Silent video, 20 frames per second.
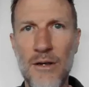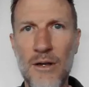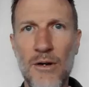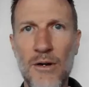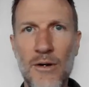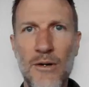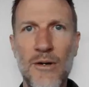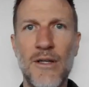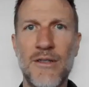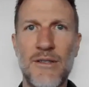
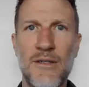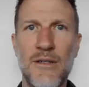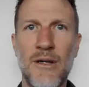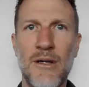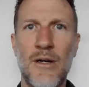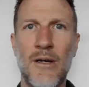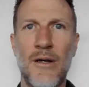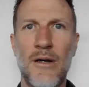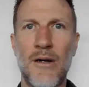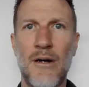new, it's
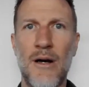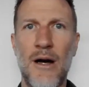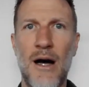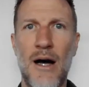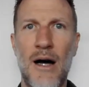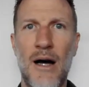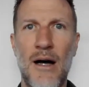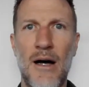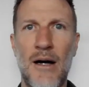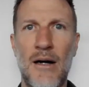
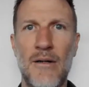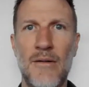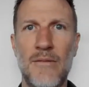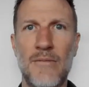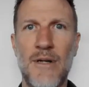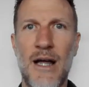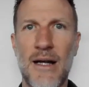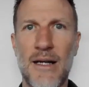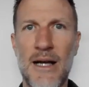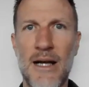
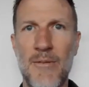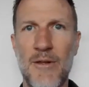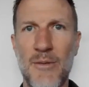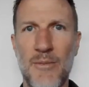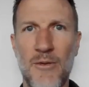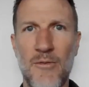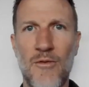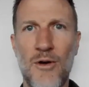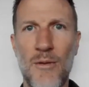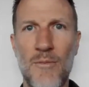not commonly
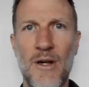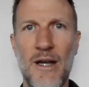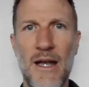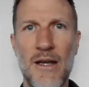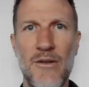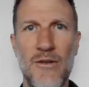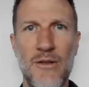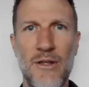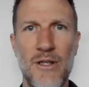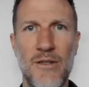performed, but
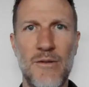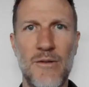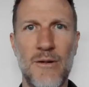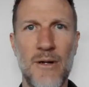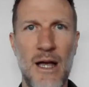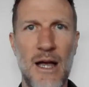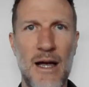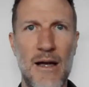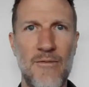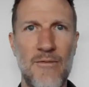I do this
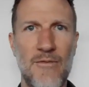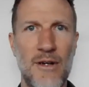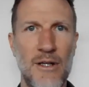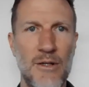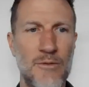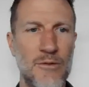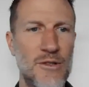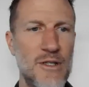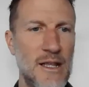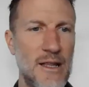
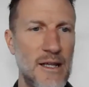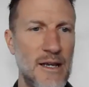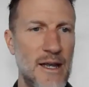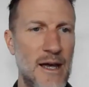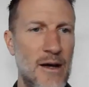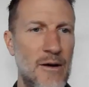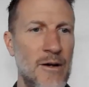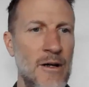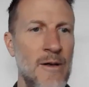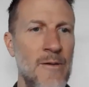fairly routinely
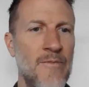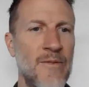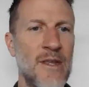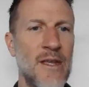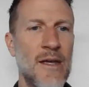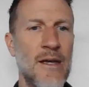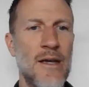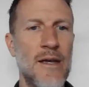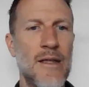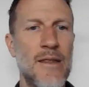now.
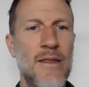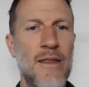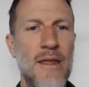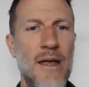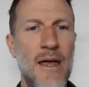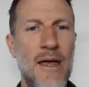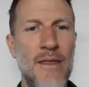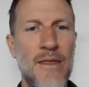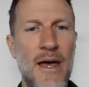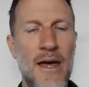
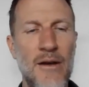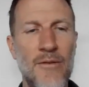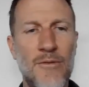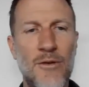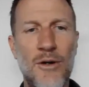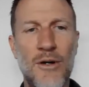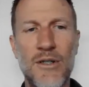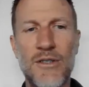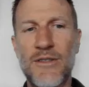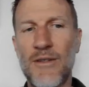Then, of
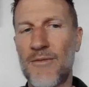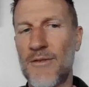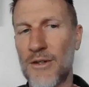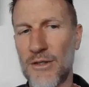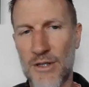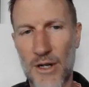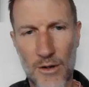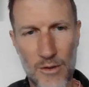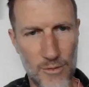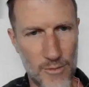course, if
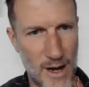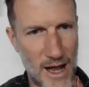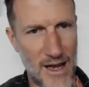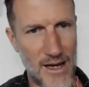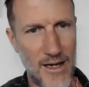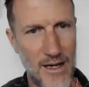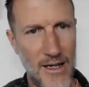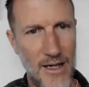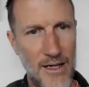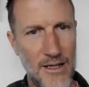there's
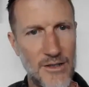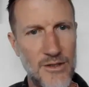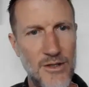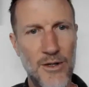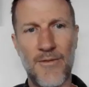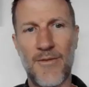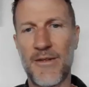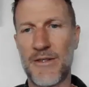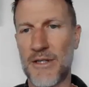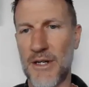arthritis
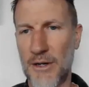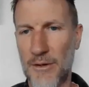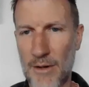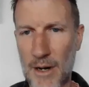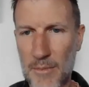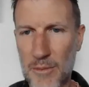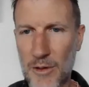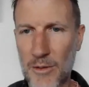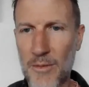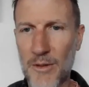or if it's an
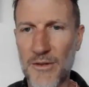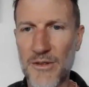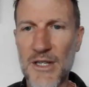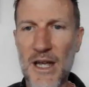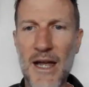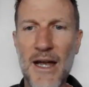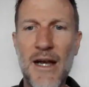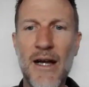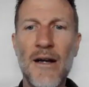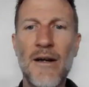irreparable
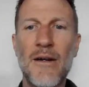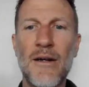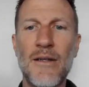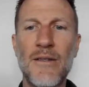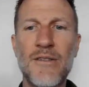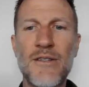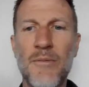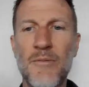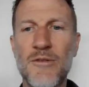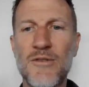tear
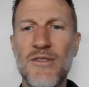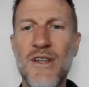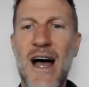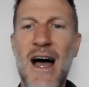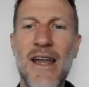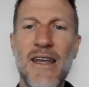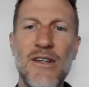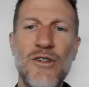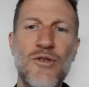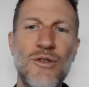and someone's
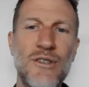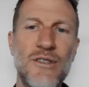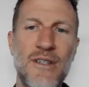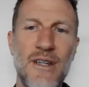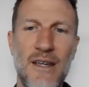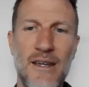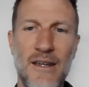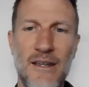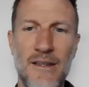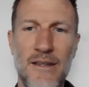not
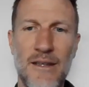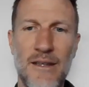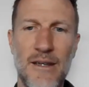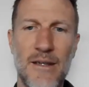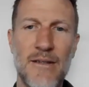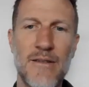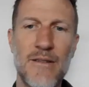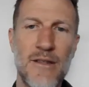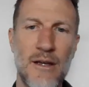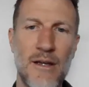interested in
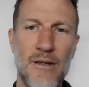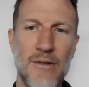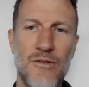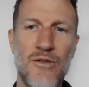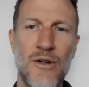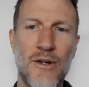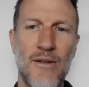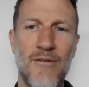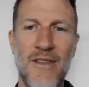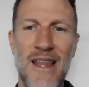the
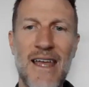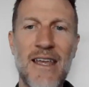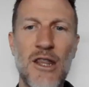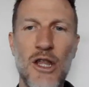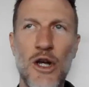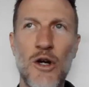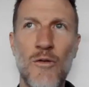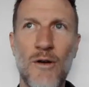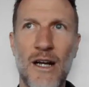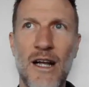sort of
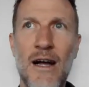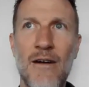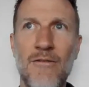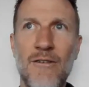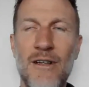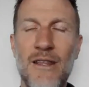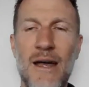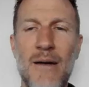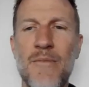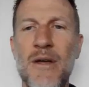lengthier
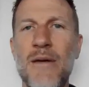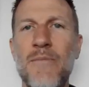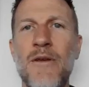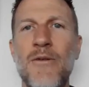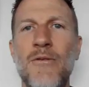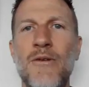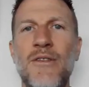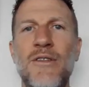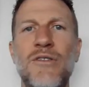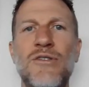recovery that may
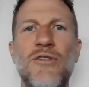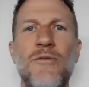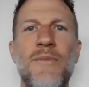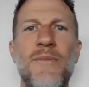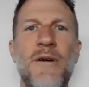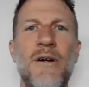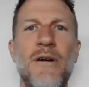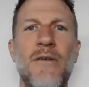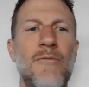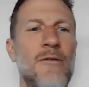be with
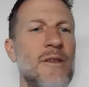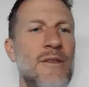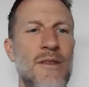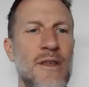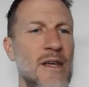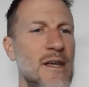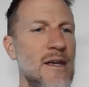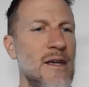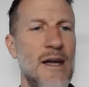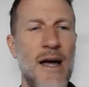
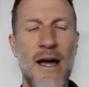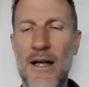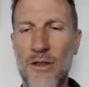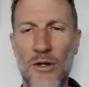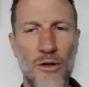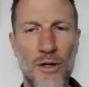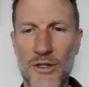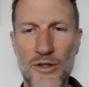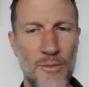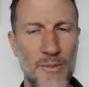the
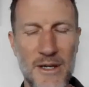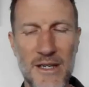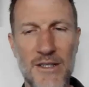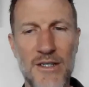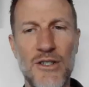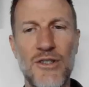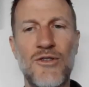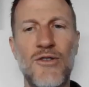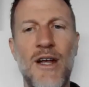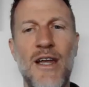lower
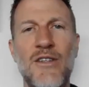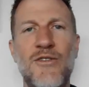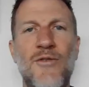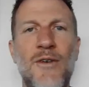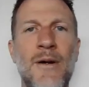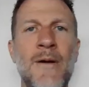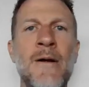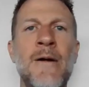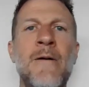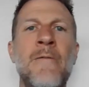trapezius
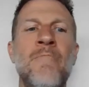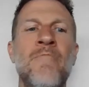transfer,